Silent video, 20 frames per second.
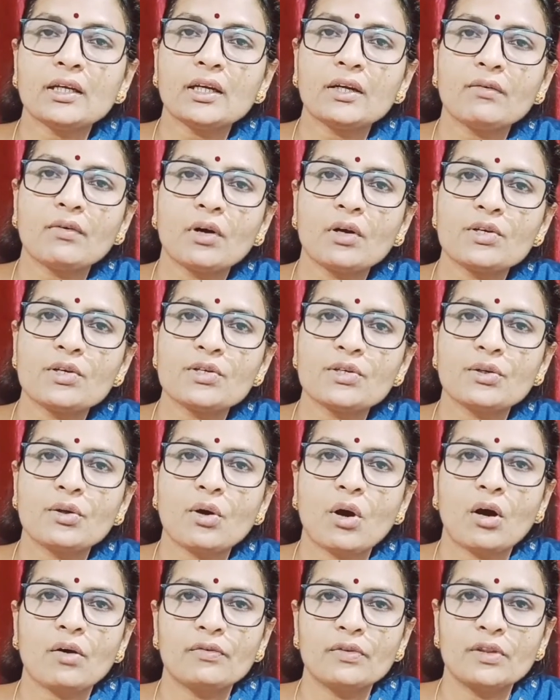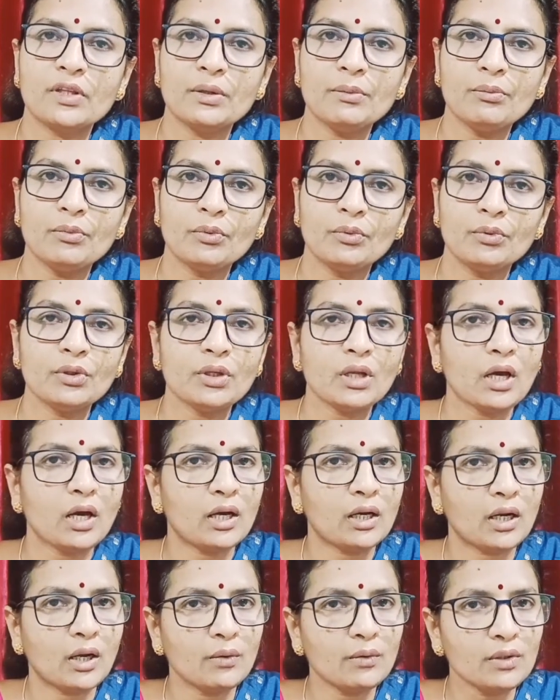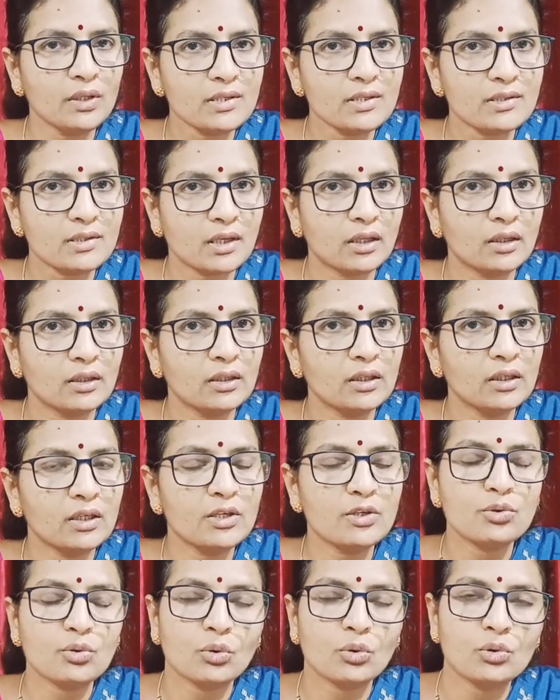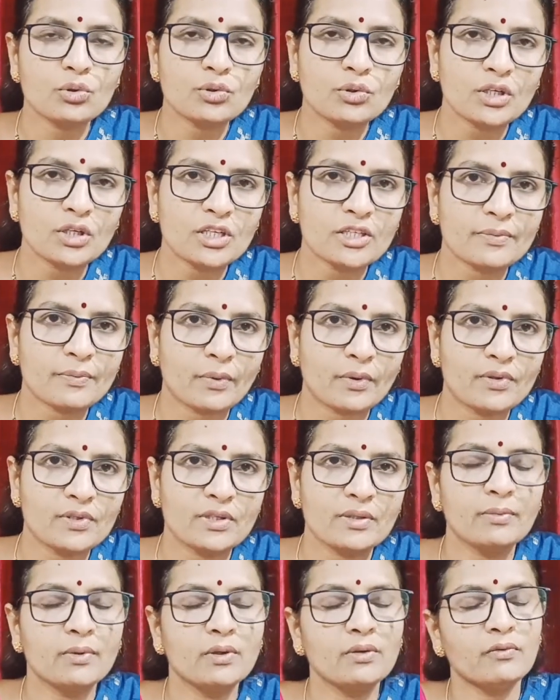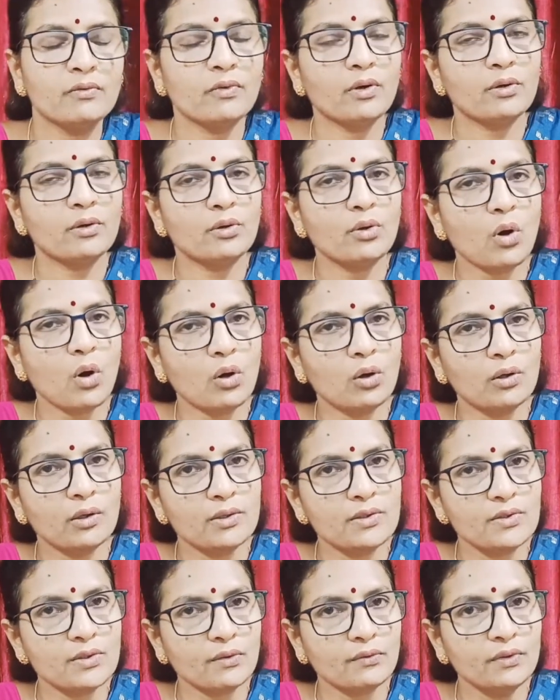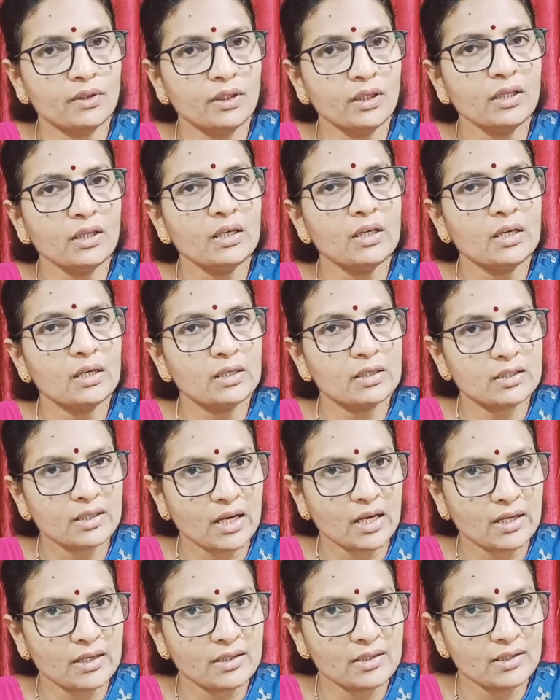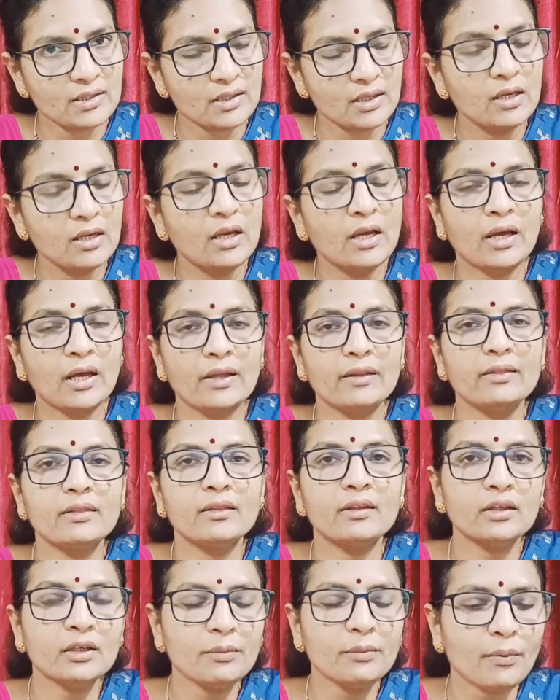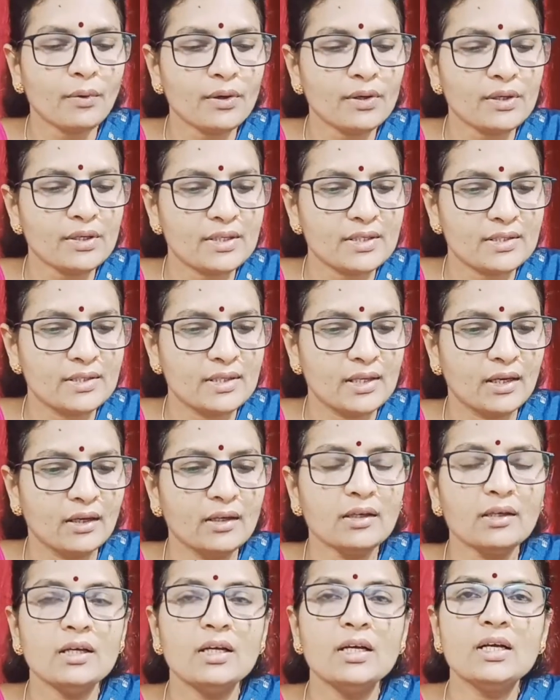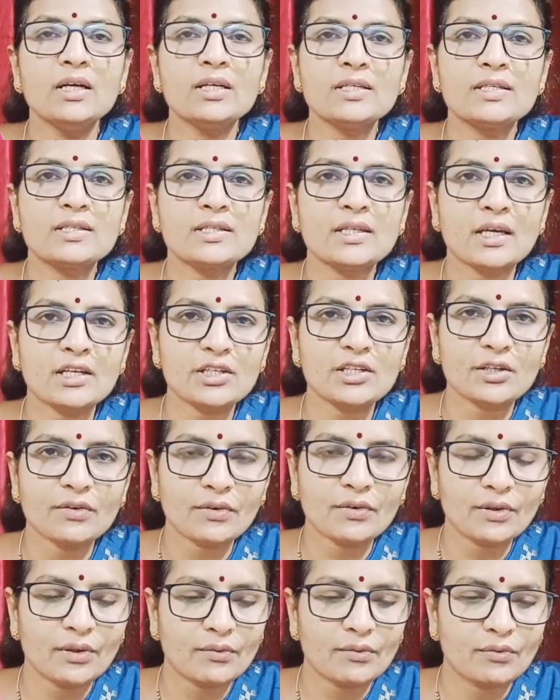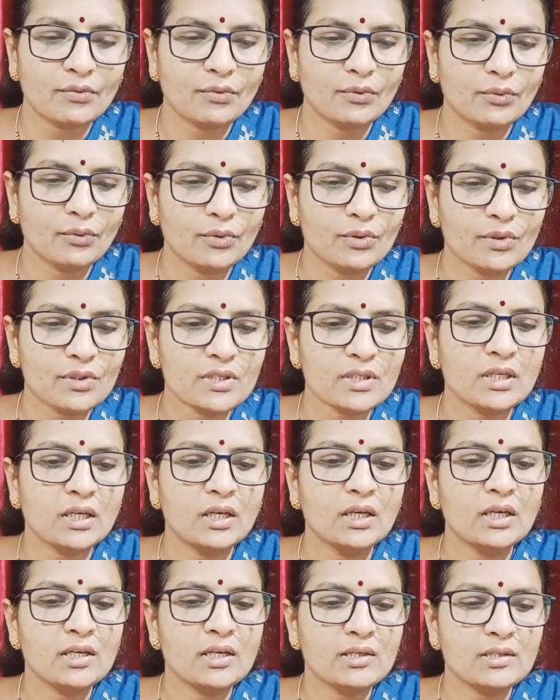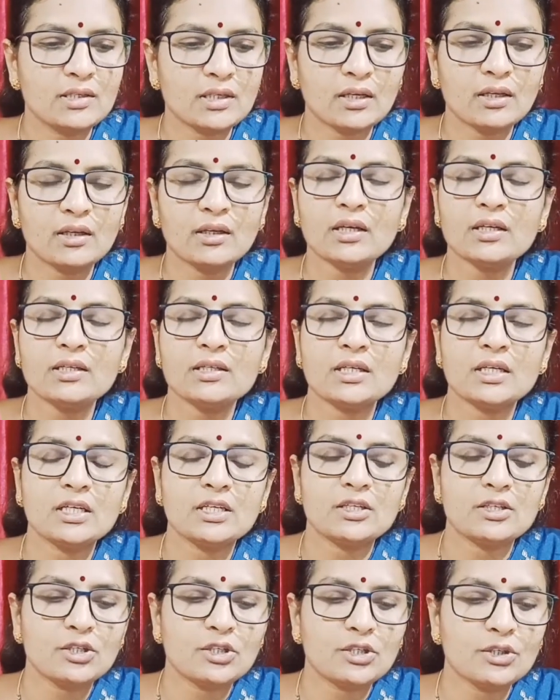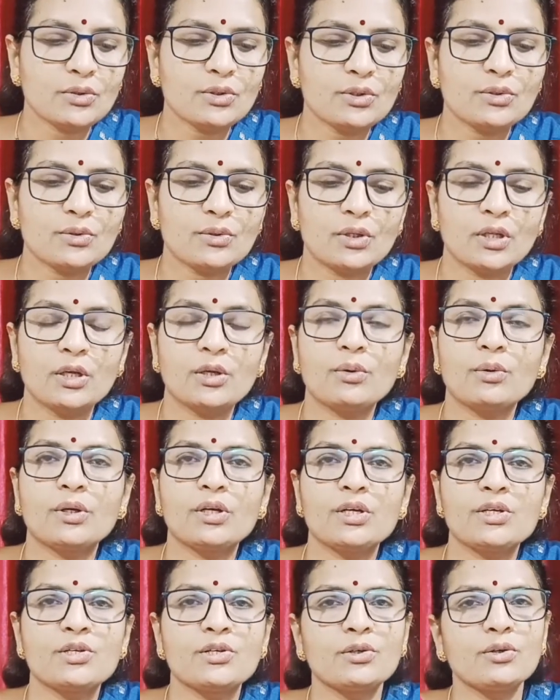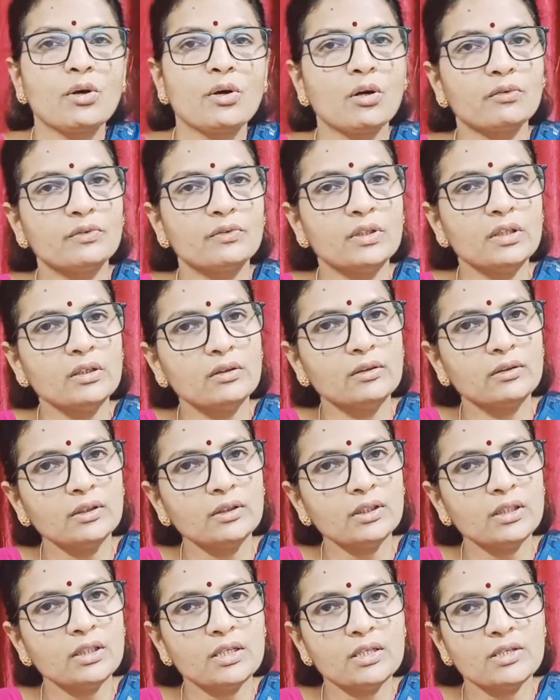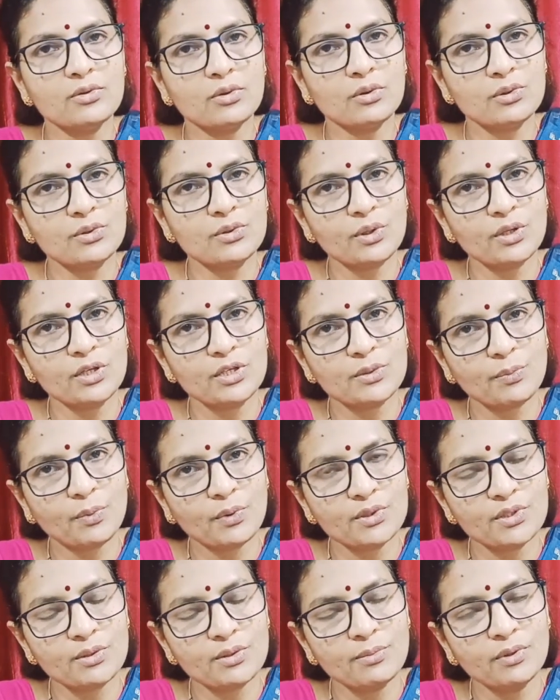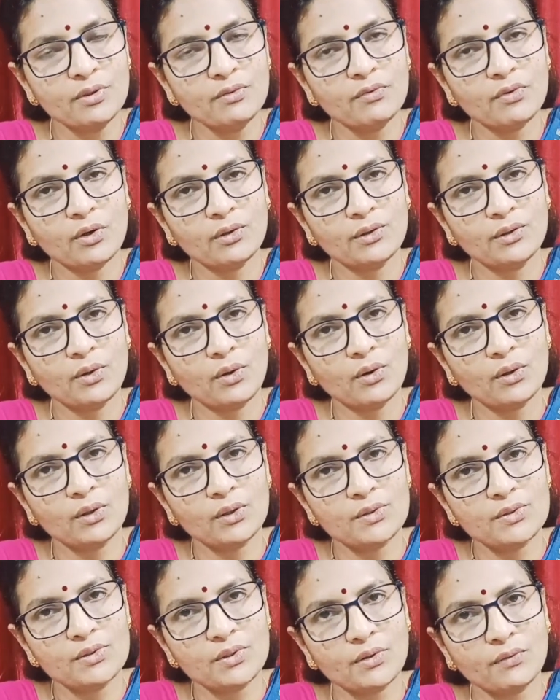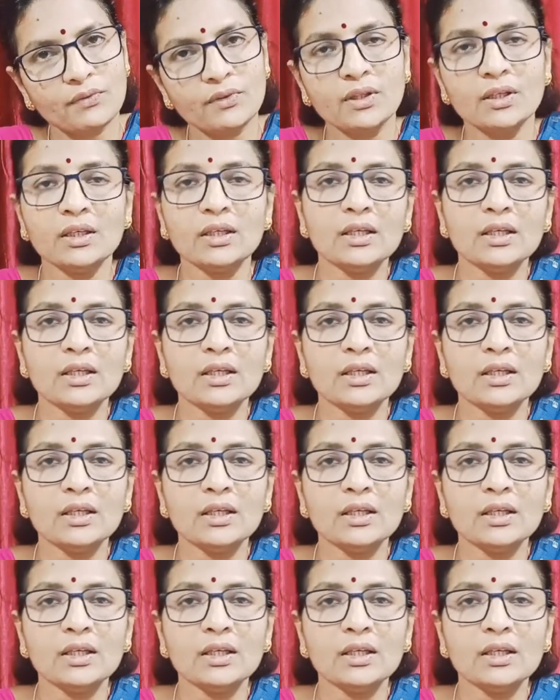revolution of the moon around the sun is also responsible for the occurrence of the tides. And third point is there, centrifugal force generated due to the rotation of the earth is also responsible for the occurrence of the